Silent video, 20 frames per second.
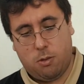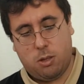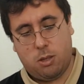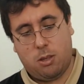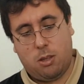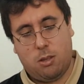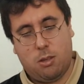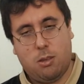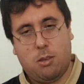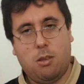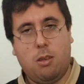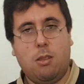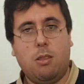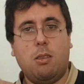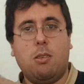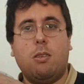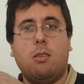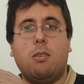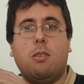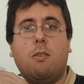since
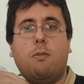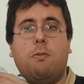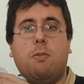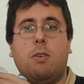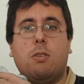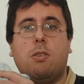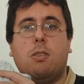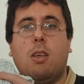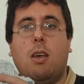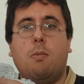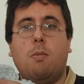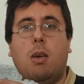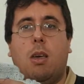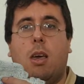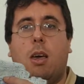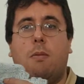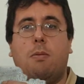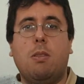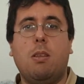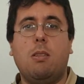this is the first time I
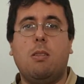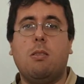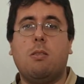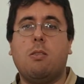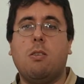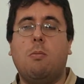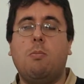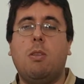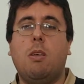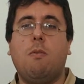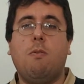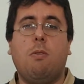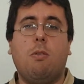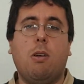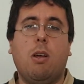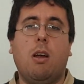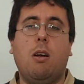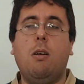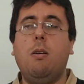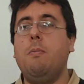have knitted something for
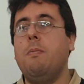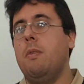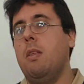her,